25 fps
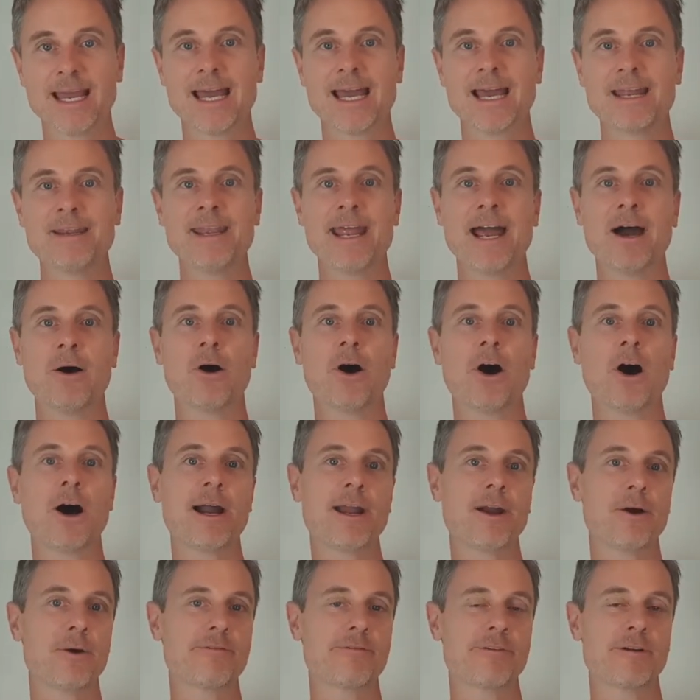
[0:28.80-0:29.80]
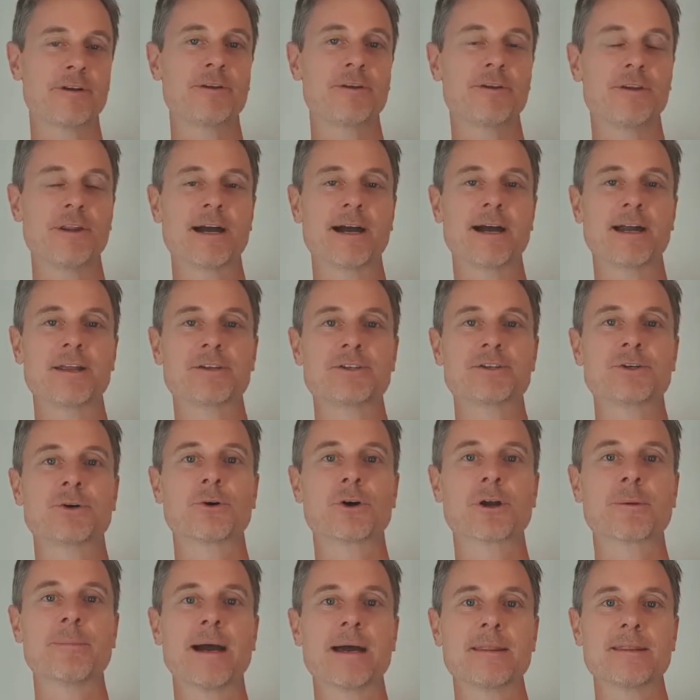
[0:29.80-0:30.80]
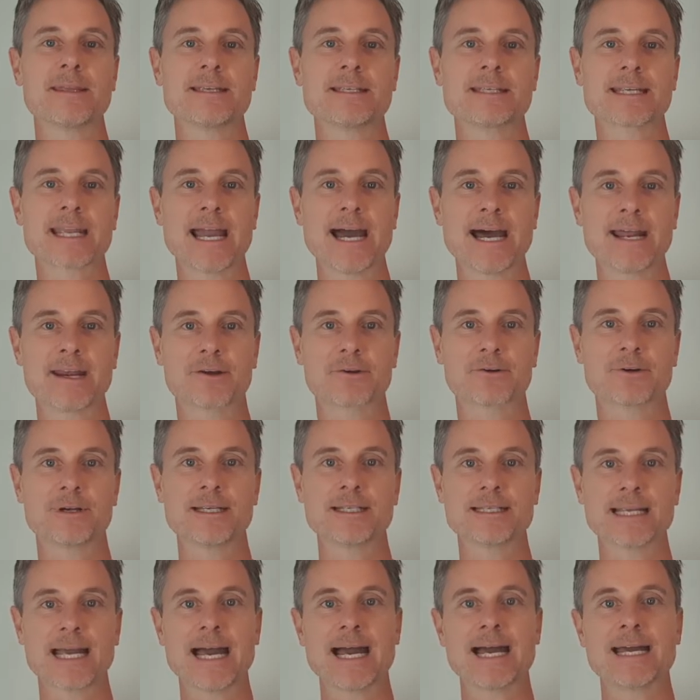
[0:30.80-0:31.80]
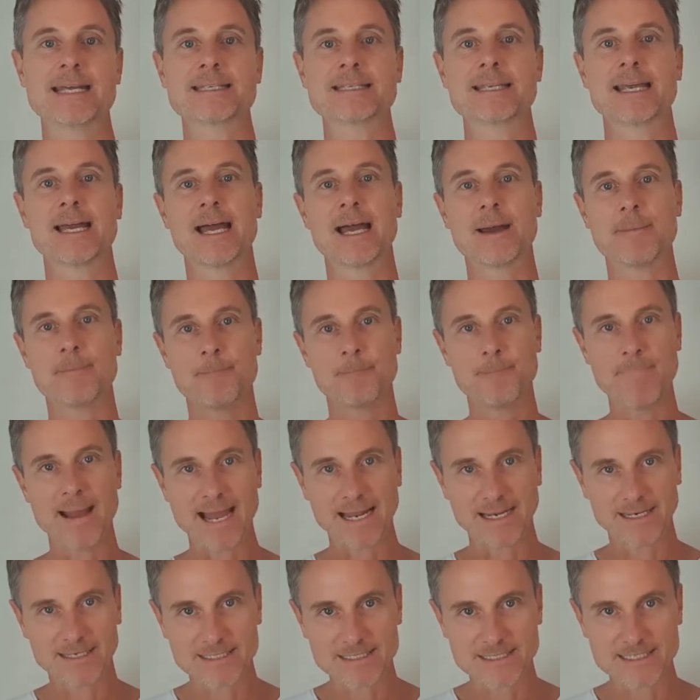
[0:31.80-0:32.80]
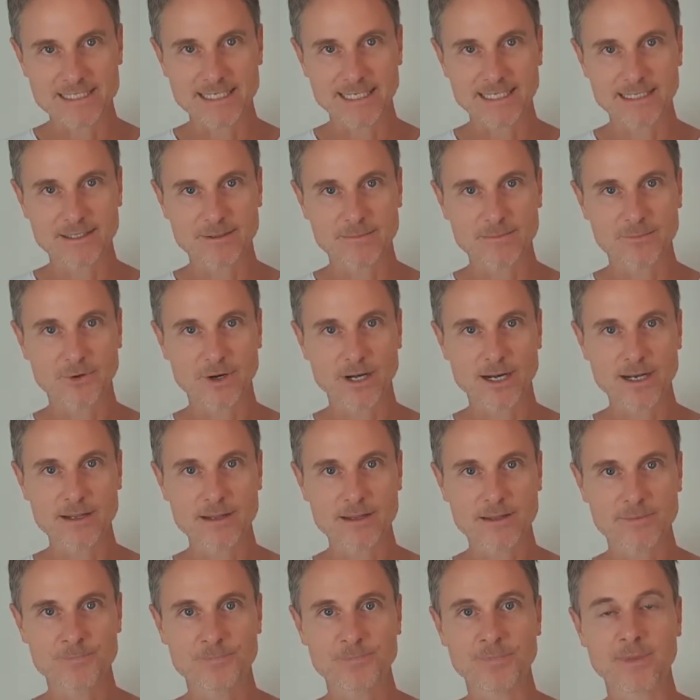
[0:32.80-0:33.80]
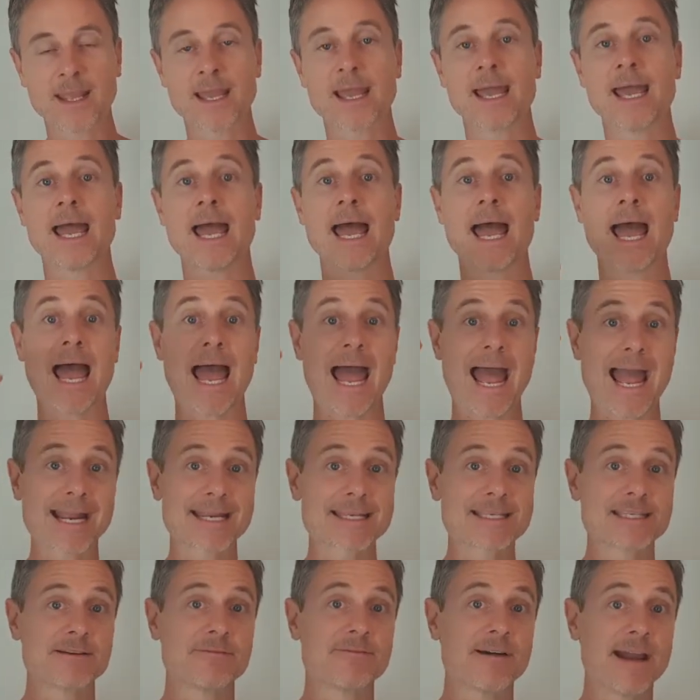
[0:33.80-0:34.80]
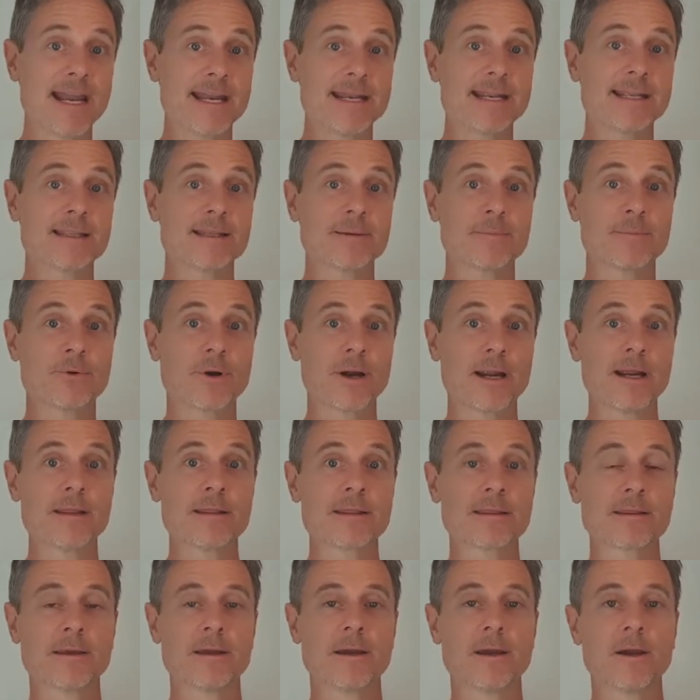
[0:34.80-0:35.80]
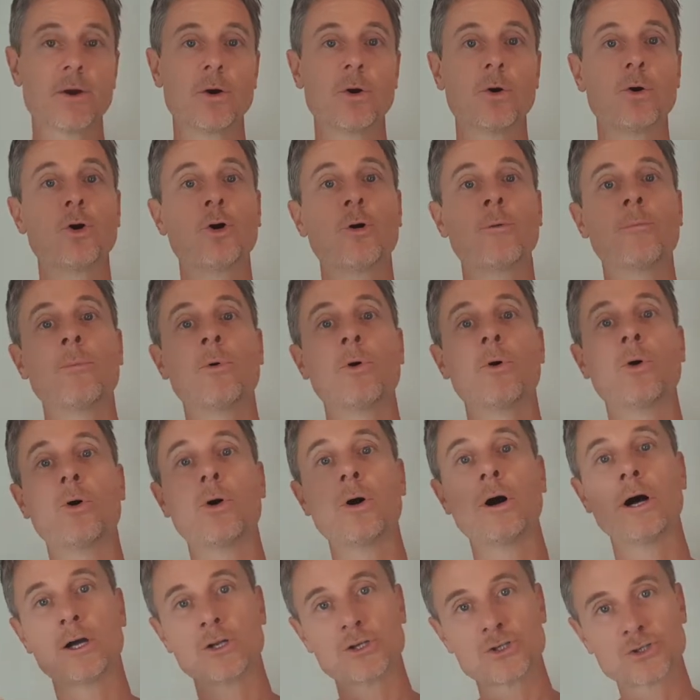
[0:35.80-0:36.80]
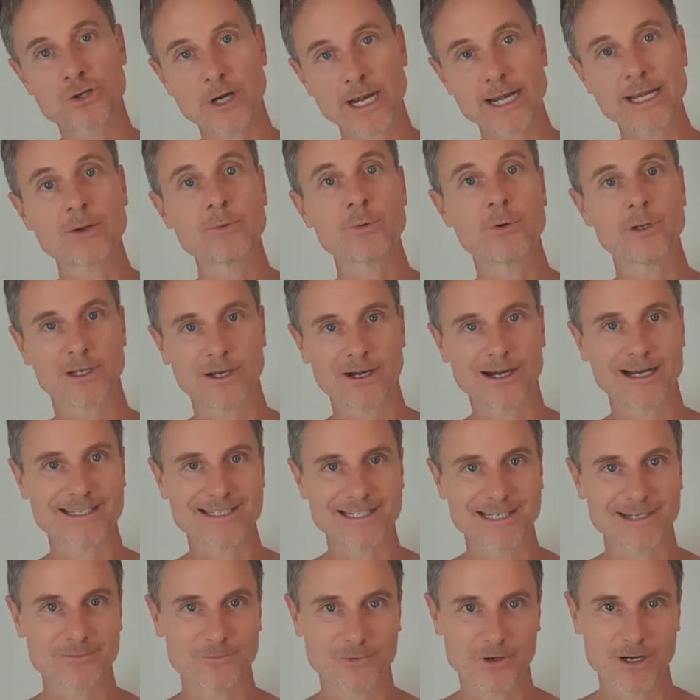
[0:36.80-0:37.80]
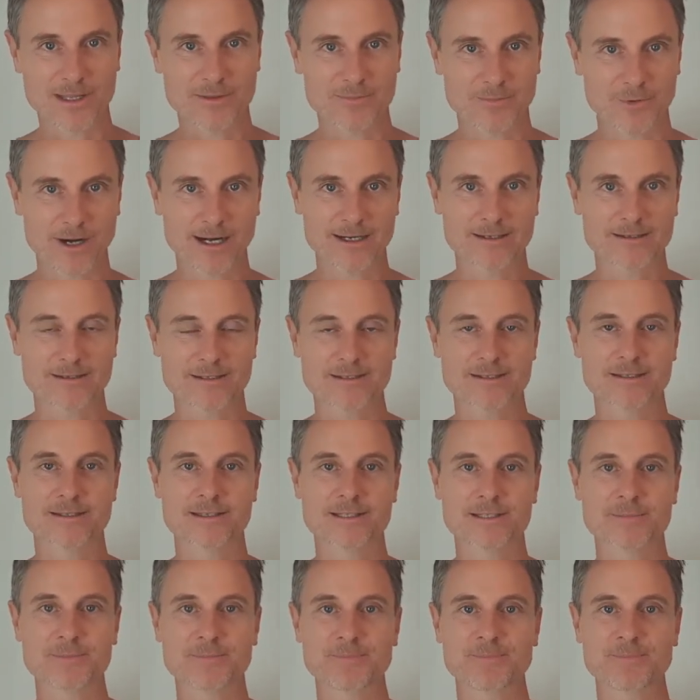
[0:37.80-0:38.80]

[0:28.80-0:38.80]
Now, I often talk about these categories as balancing the breath, activating the breath, or more tranquilizing breath practices.